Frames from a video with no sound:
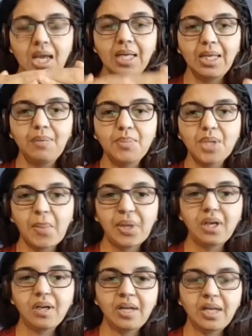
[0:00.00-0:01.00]
keep double
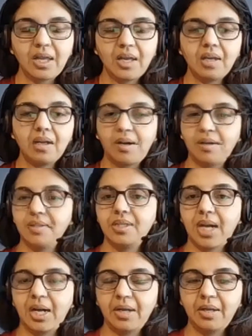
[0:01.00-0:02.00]
clicking and
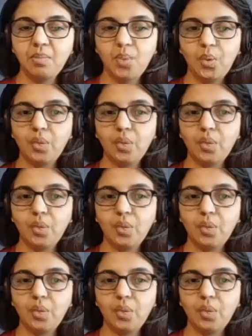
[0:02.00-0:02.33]
understanding more.